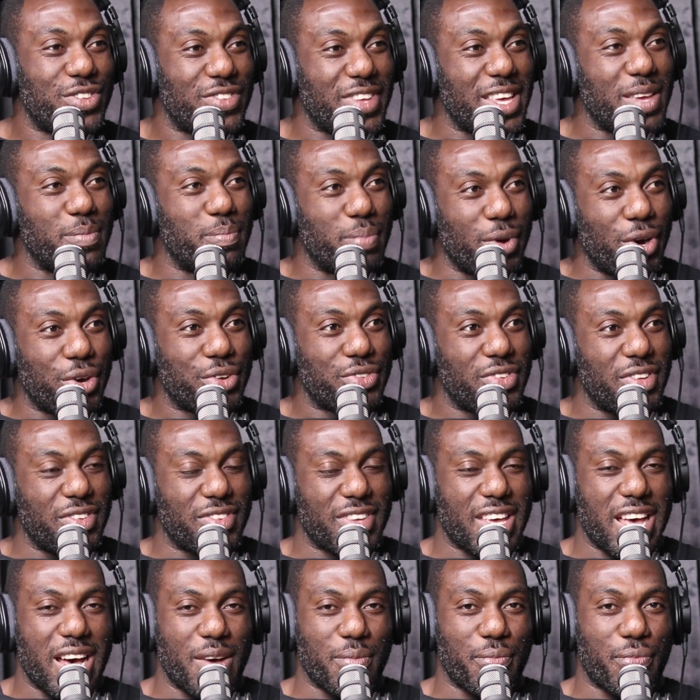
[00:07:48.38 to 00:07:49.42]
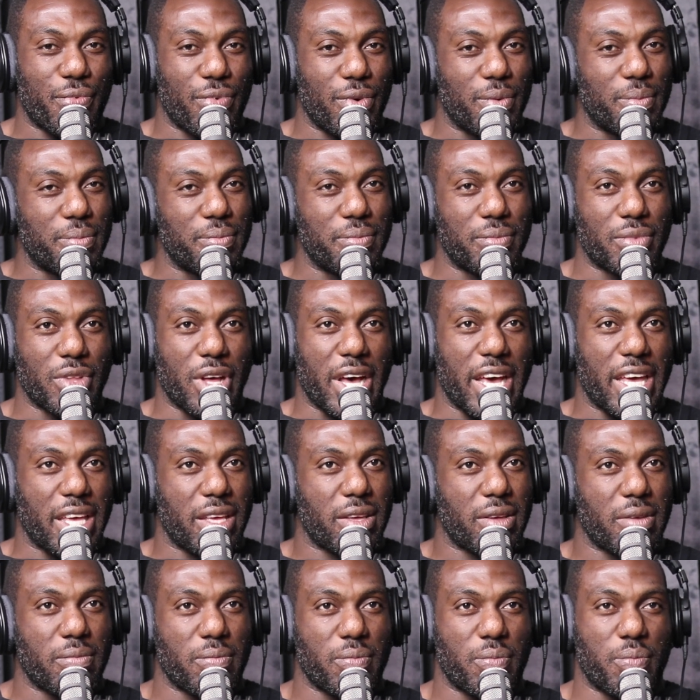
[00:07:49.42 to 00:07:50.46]
often you see boxers come
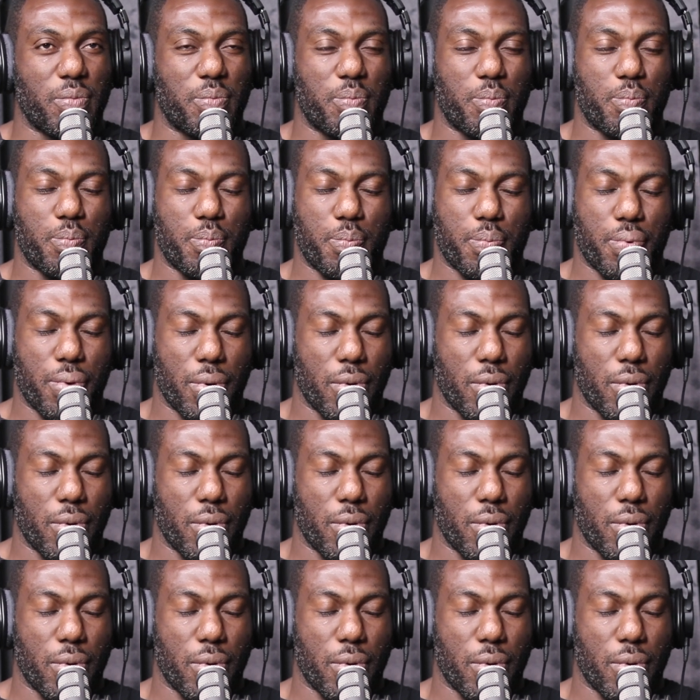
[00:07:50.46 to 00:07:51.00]
from like